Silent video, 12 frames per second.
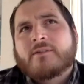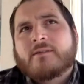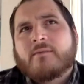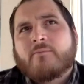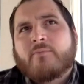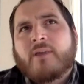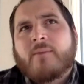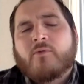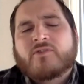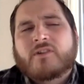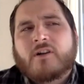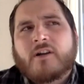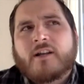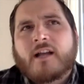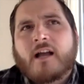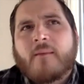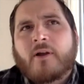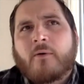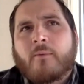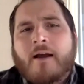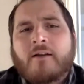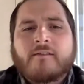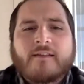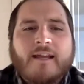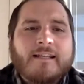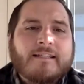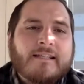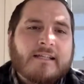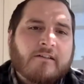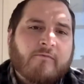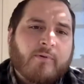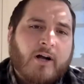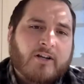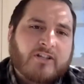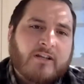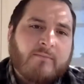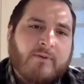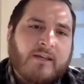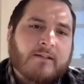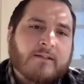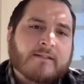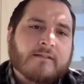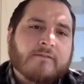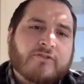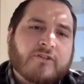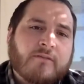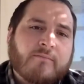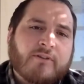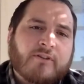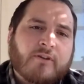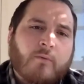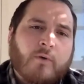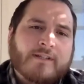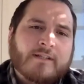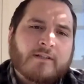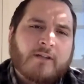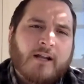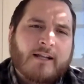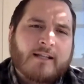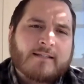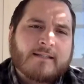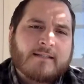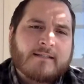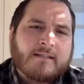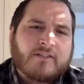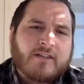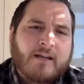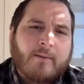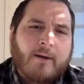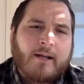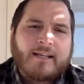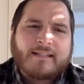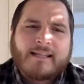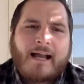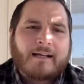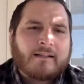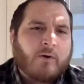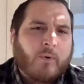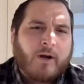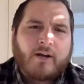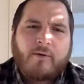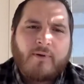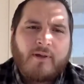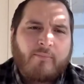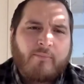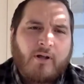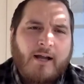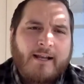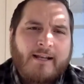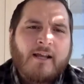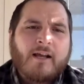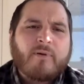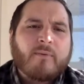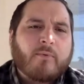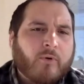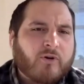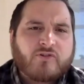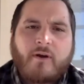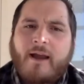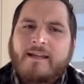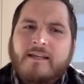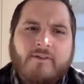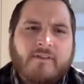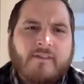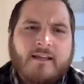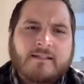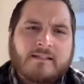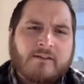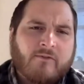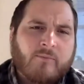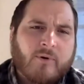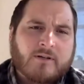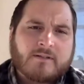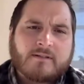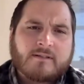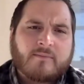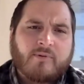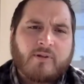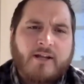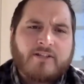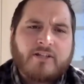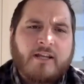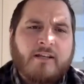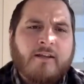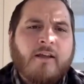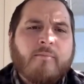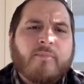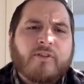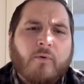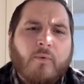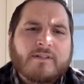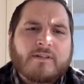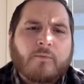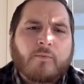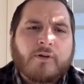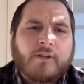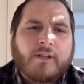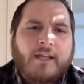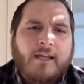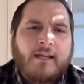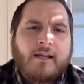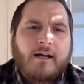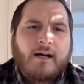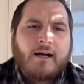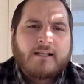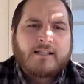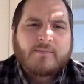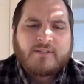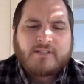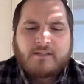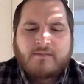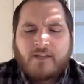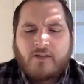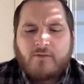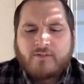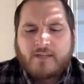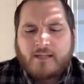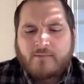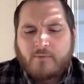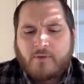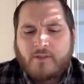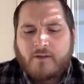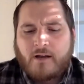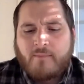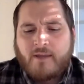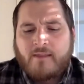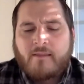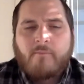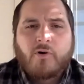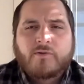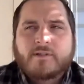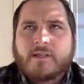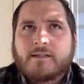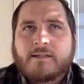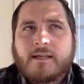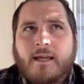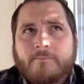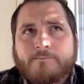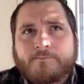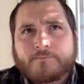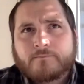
was people started coming around to the idea of blockchain being a solution, but there wasn't a lot of consensus yet about exactly where it could be applied. People were trying different things in different parts of the supply chain, but there wasn't really a specific use case where we thought it made the most sense yet.